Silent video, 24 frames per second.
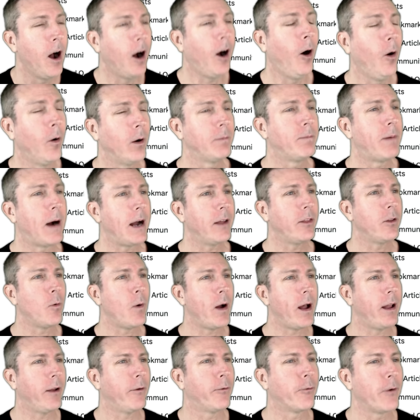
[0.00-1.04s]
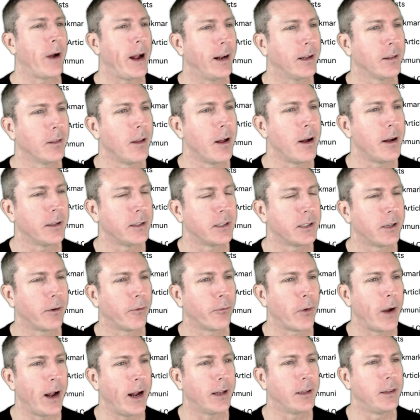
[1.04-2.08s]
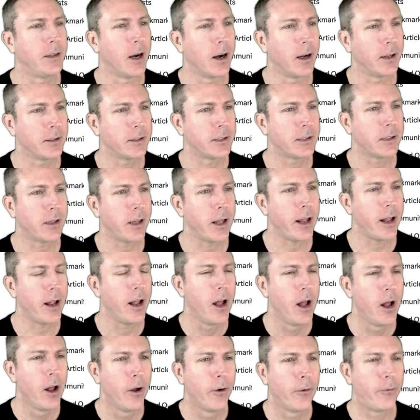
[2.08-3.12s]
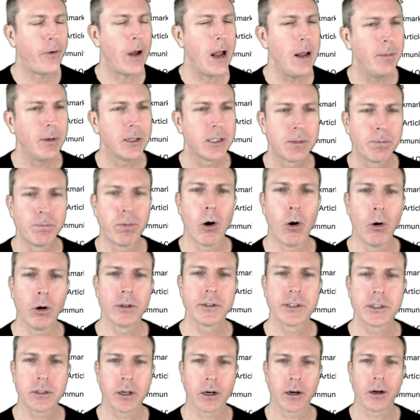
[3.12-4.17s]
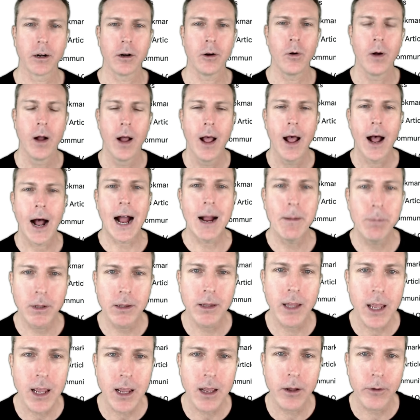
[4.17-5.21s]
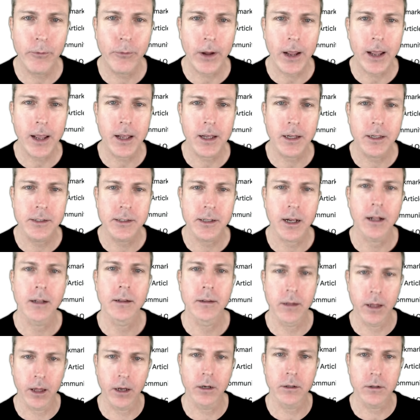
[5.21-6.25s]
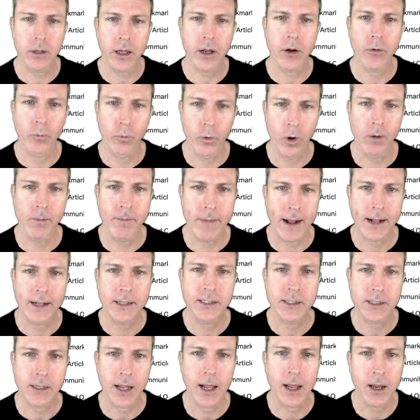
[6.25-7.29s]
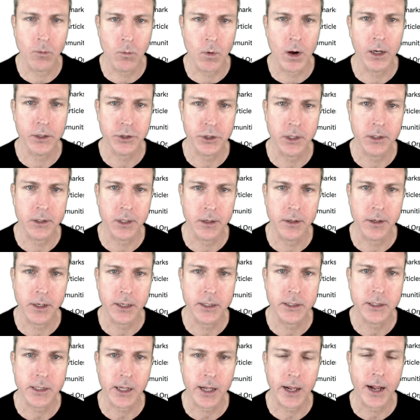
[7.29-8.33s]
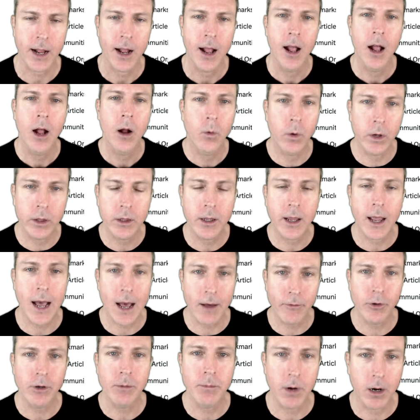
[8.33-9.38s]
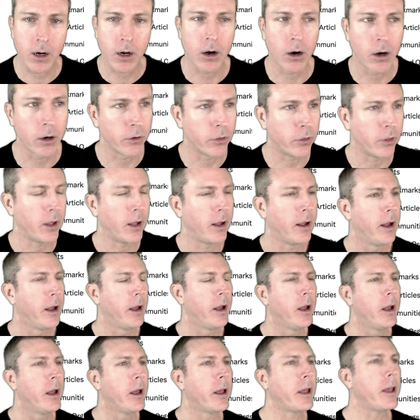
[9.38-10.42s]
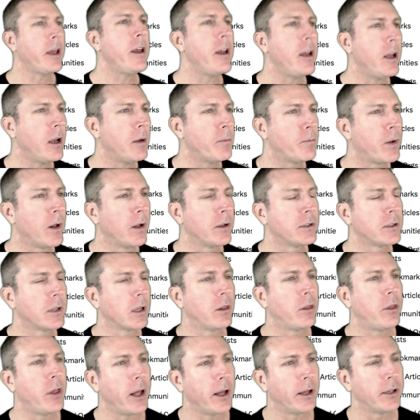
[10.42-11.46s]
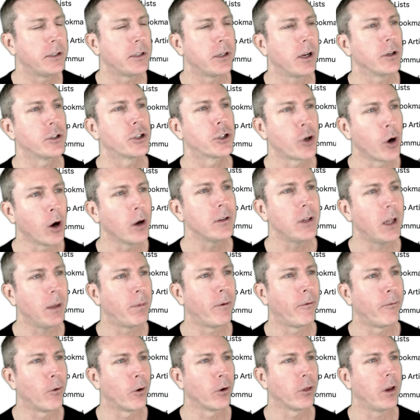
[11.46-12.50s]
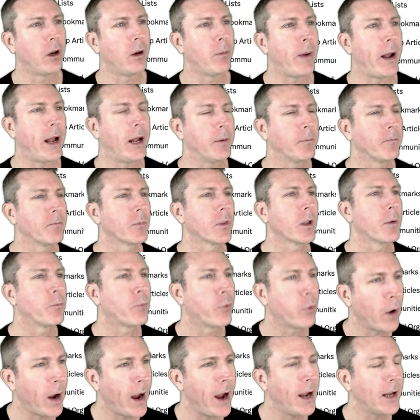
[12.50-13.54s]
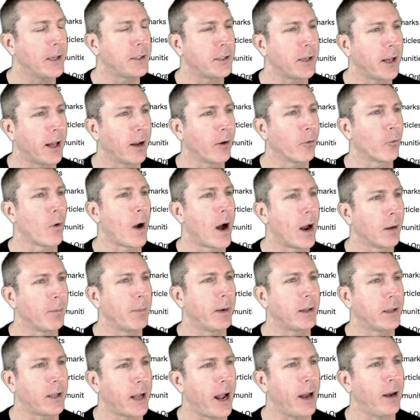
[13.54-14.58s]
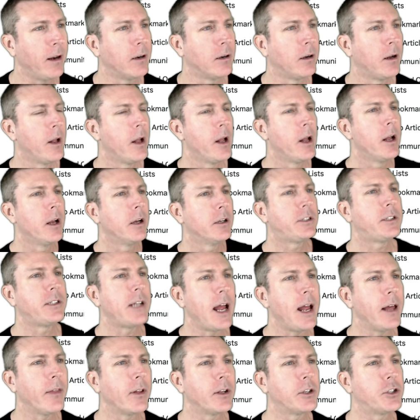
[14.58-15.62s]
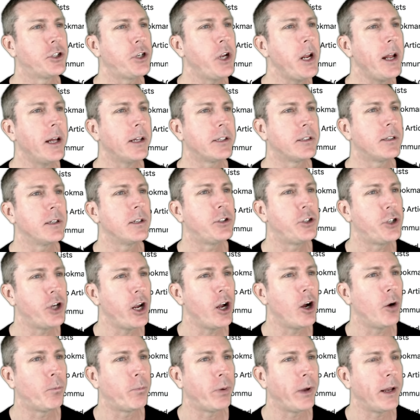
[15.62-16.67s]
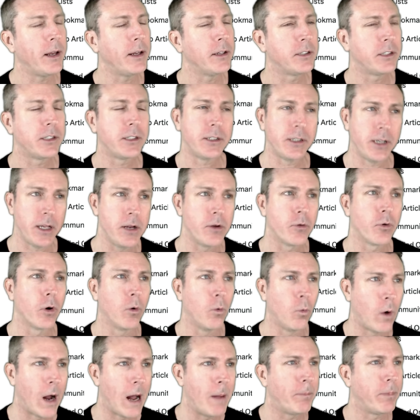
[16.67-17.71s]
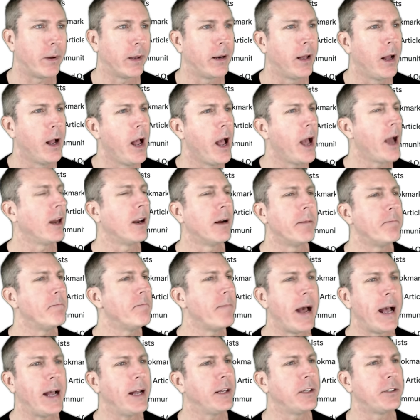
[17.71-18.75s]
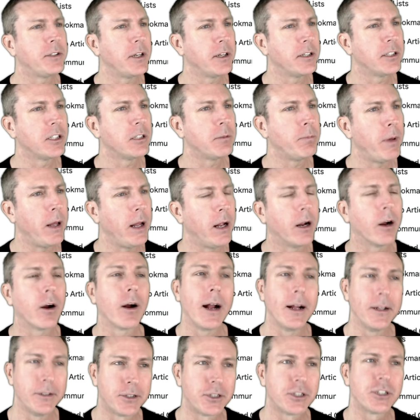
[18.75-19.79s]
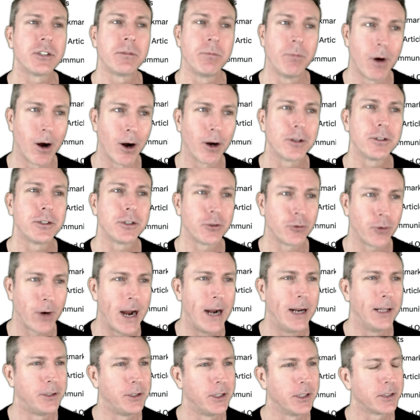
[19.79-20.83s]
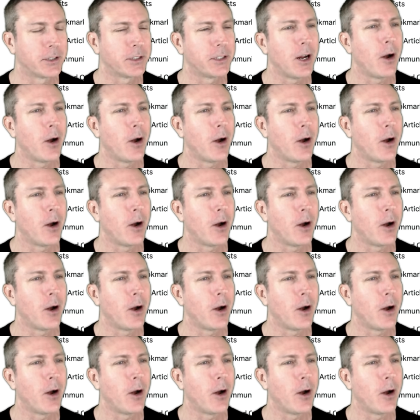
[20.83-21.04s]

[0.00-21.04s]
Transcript: Oh, and by the way, Frank Luntz, Frank Dunce, the famous pollster who I believe is literally roommates in Washington, D.C. with Kevin McCarthy. He posted this shortly before the debate, praising Ronna McDaniel, saying that she is the GOP's secret weapon, an amazing speaker and smart strategist.